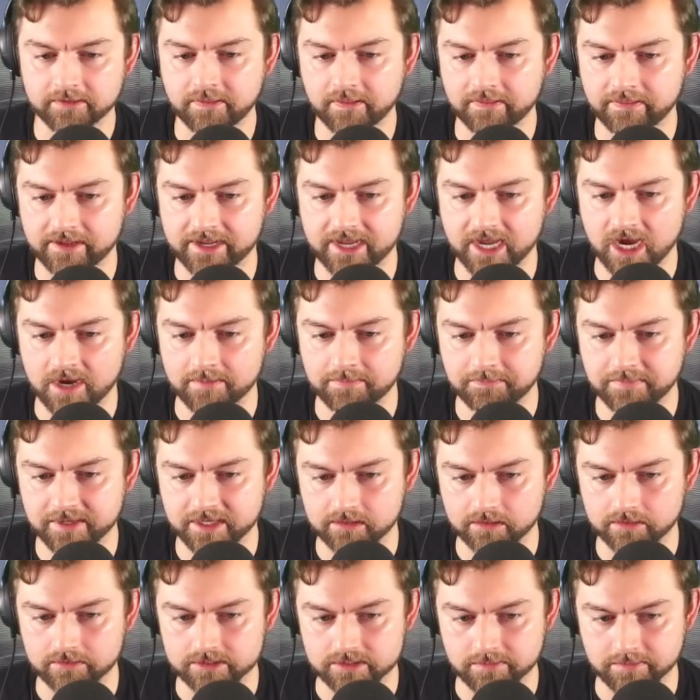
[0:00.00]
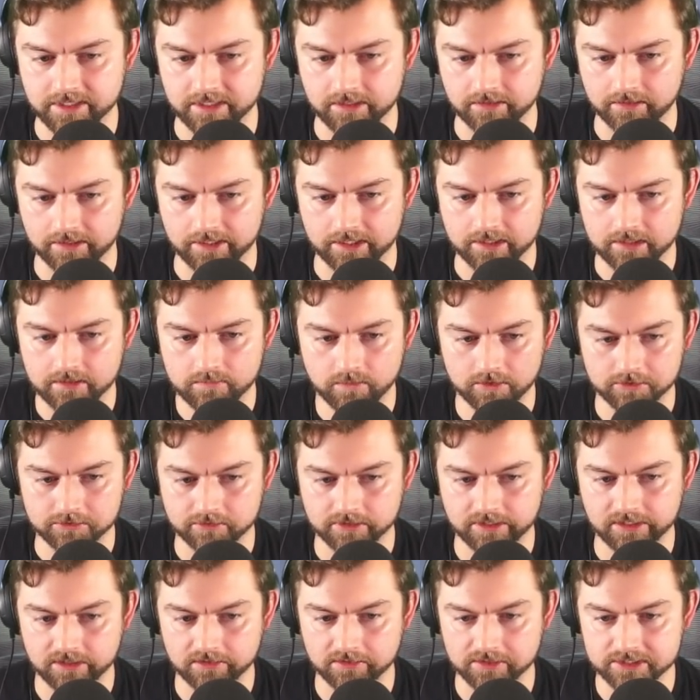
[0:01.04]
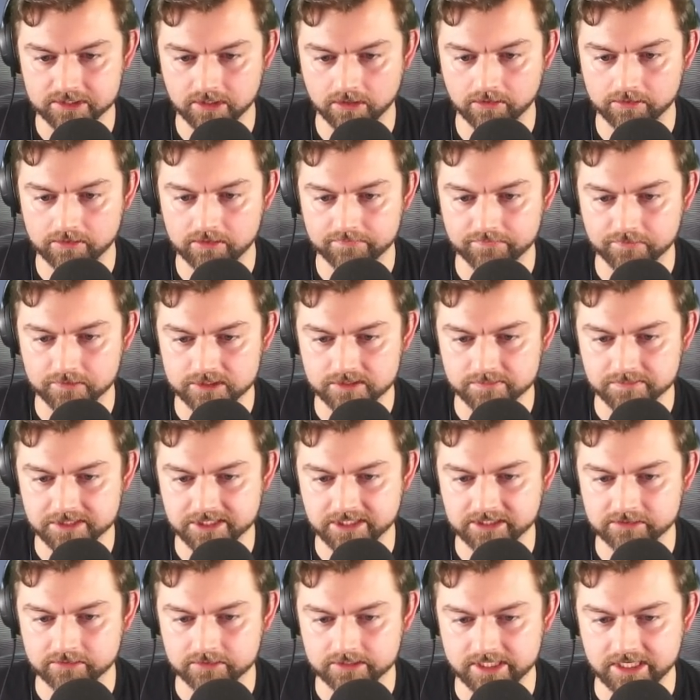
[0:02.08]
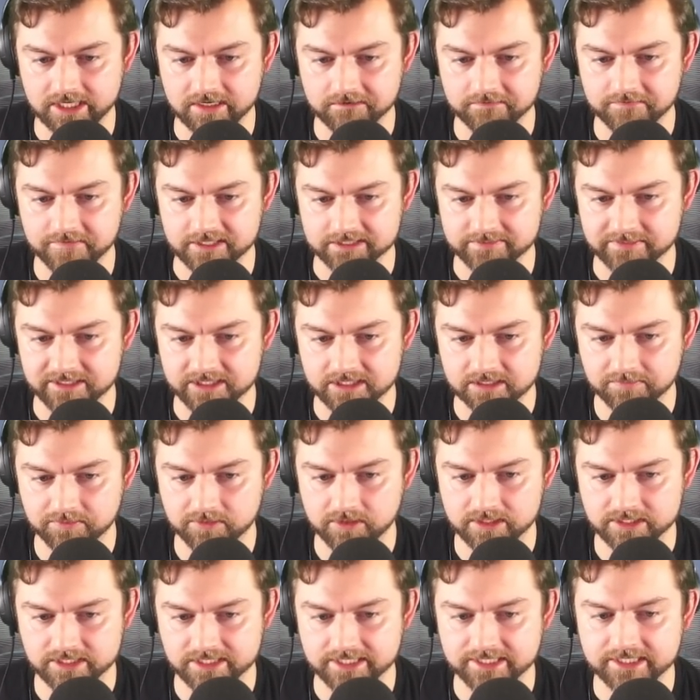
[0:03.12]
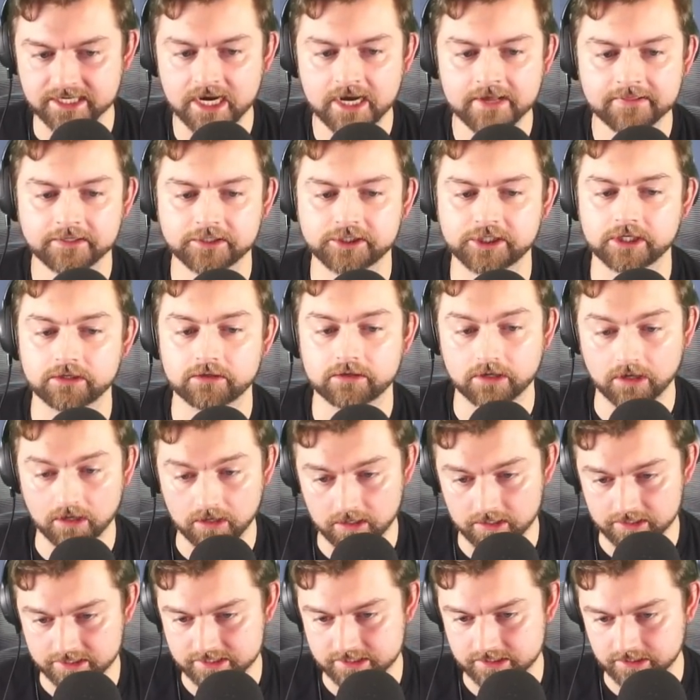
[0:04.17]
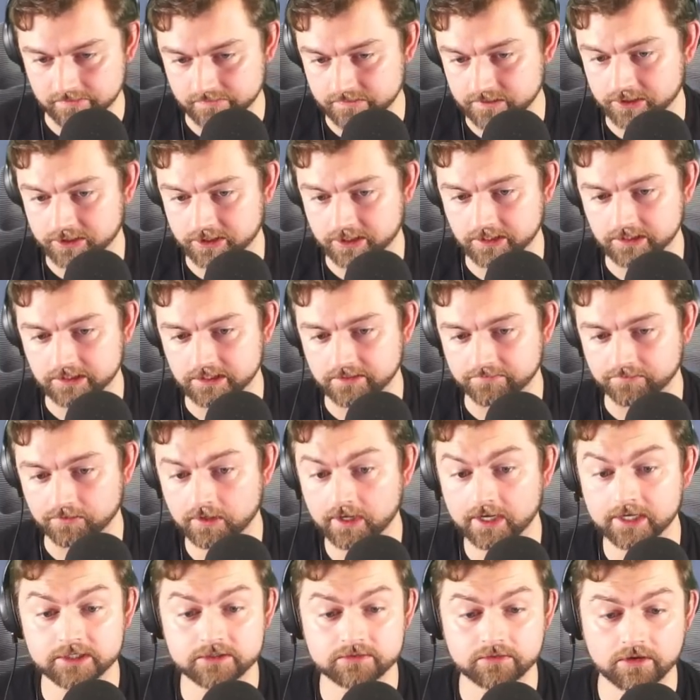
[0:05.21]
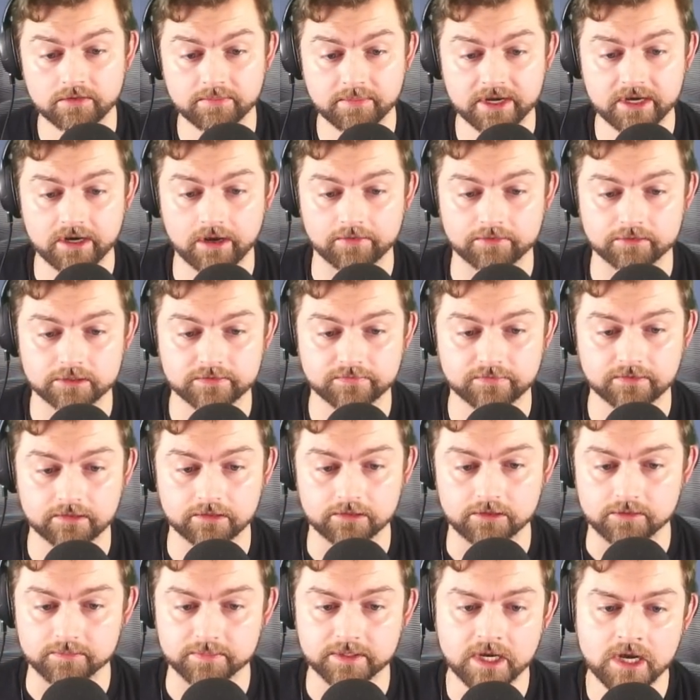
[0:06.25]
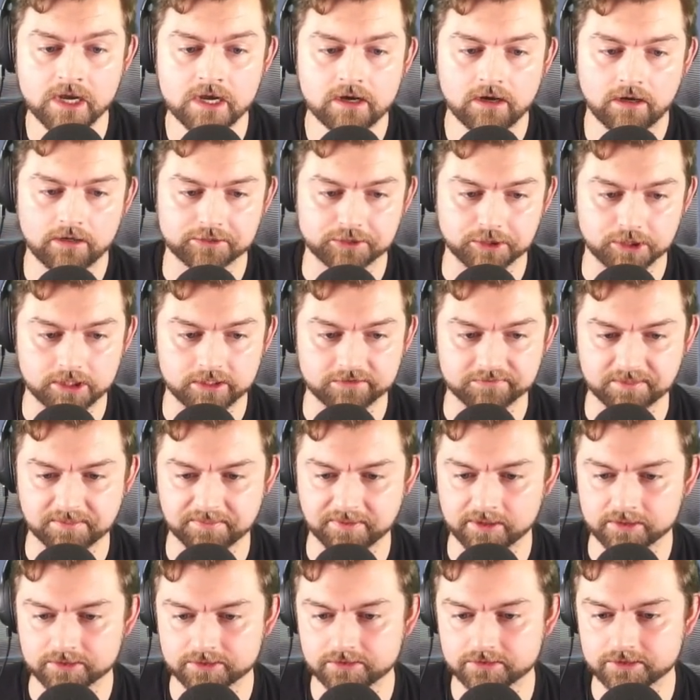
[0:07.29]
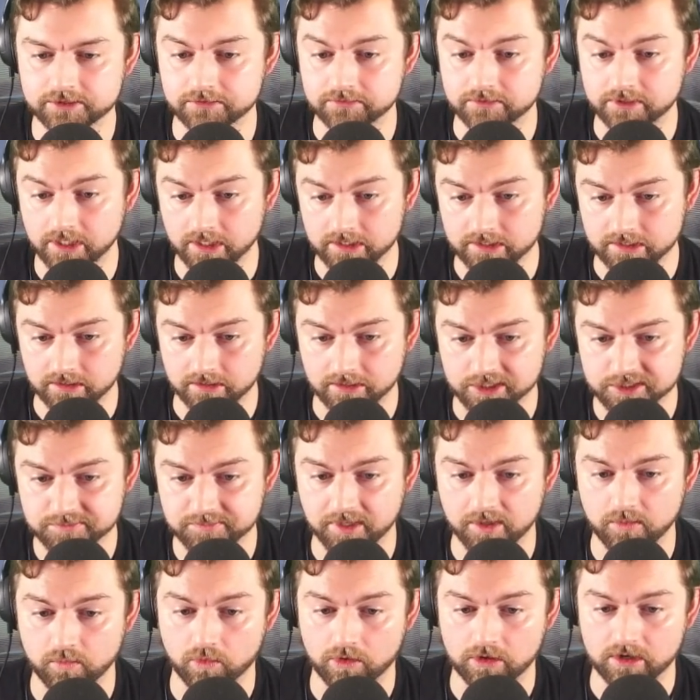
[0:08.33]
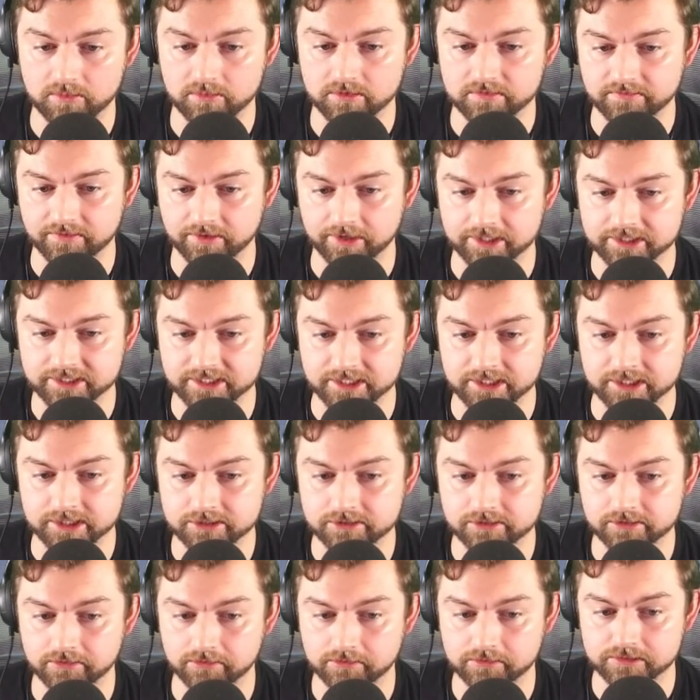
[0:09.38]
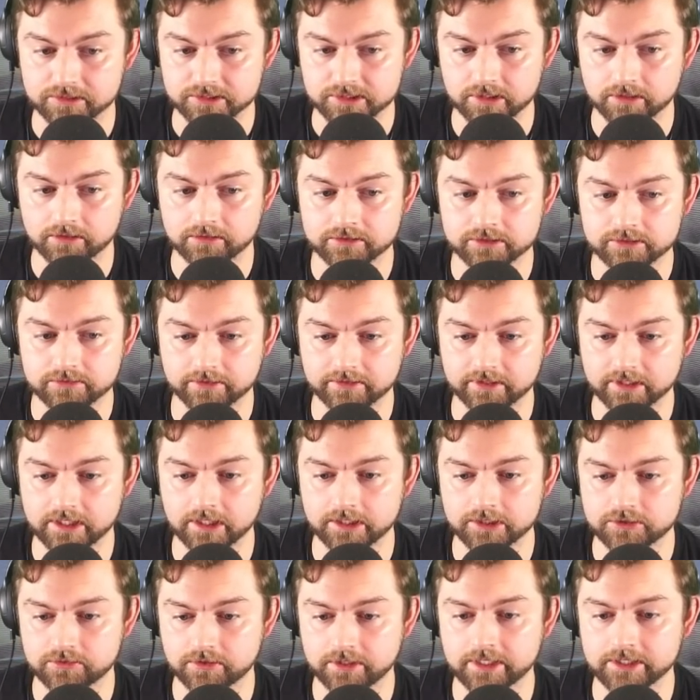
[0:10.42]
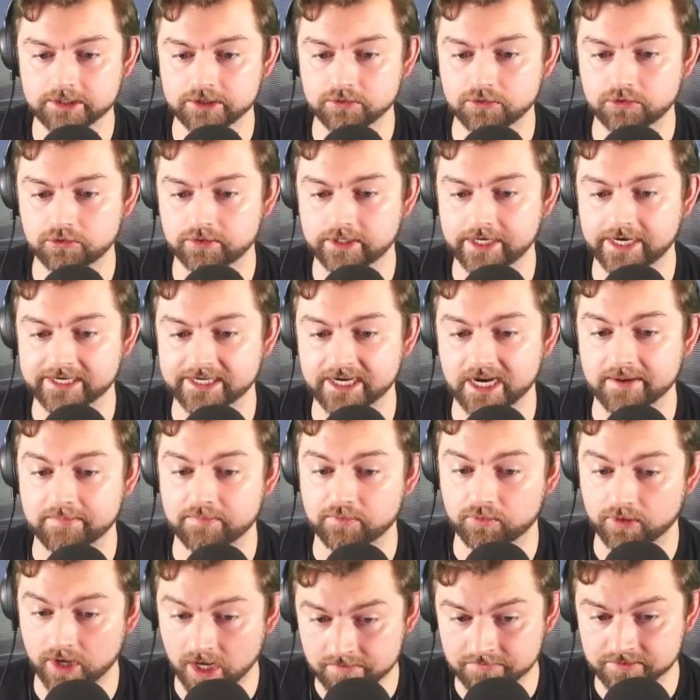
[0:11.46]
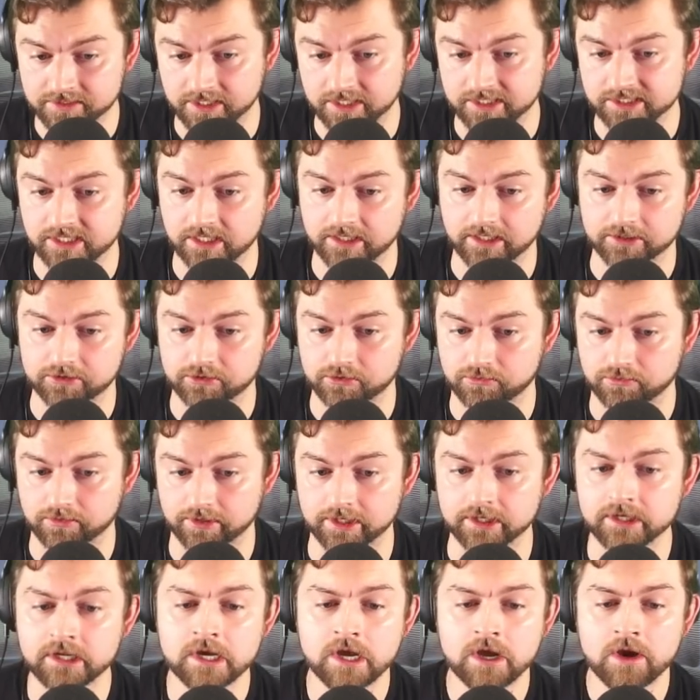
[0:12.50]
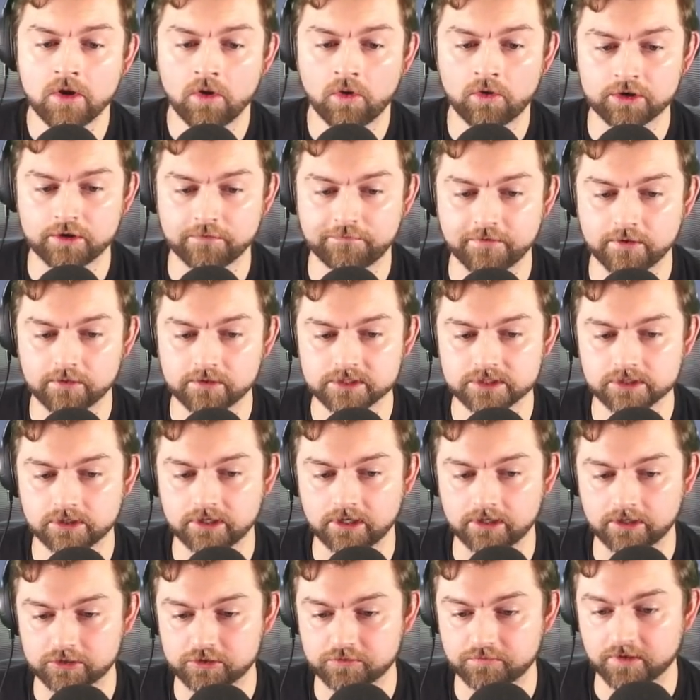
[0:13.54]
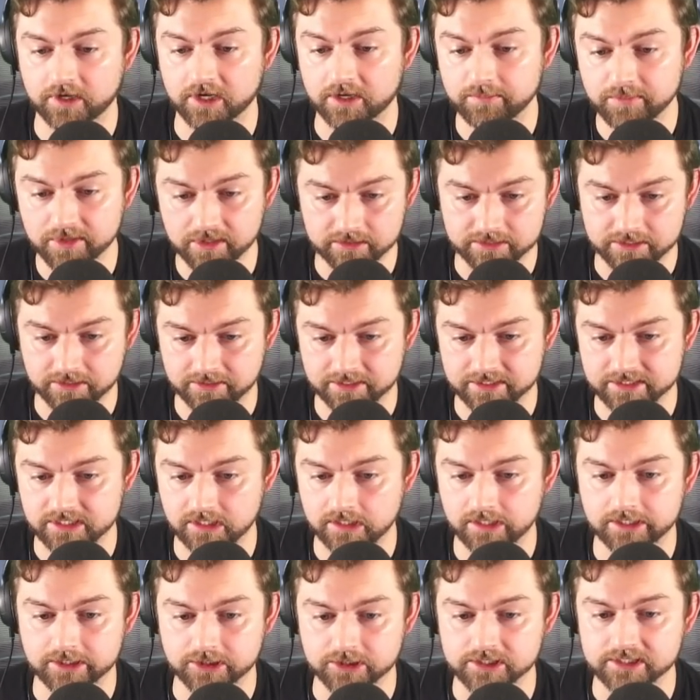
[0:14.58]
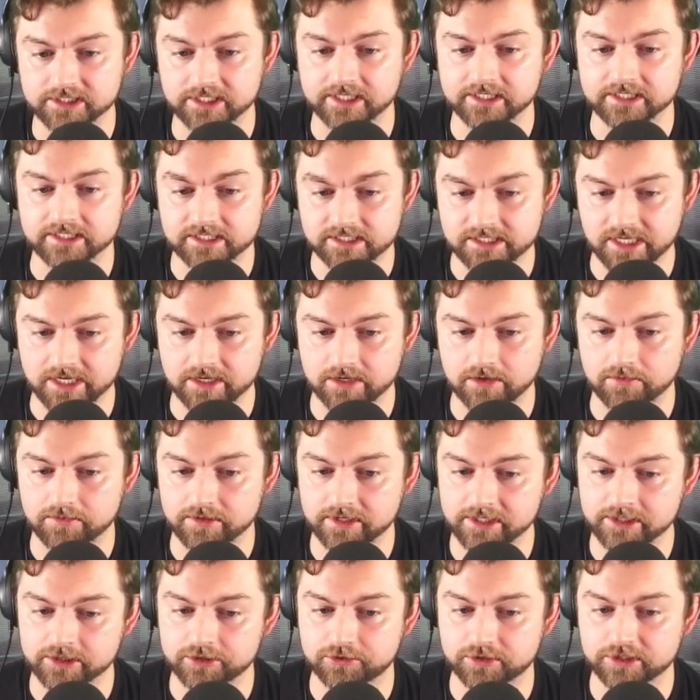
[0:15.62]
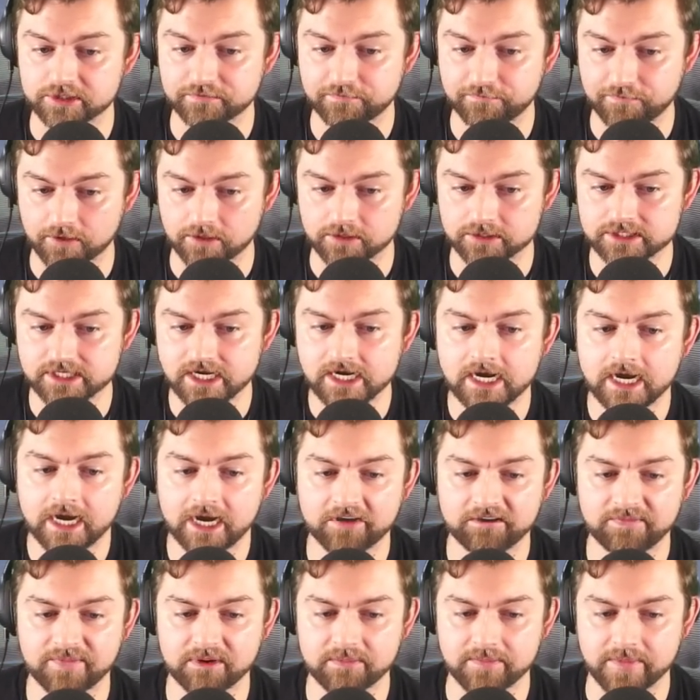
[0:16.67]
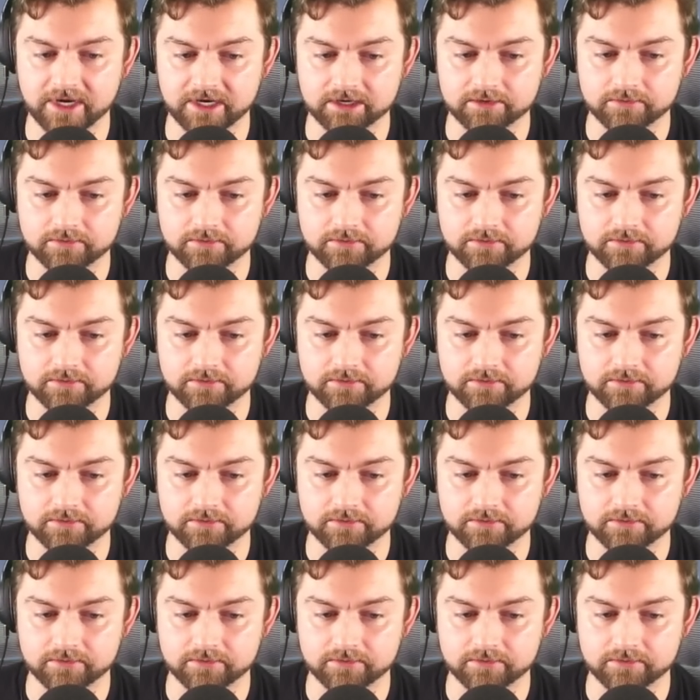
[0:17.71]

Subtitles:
that the gap be closed immediately. While Trujillo has argued for substantial state investment in the process, the sheer cost of such an endeavor has thrown many others for a loop. Alternative proposals to cut costs by working with various industrial concerns throughout the country to create a privatized electric grid, or to focus on electrifying military installations and state-owned industries first, have been made in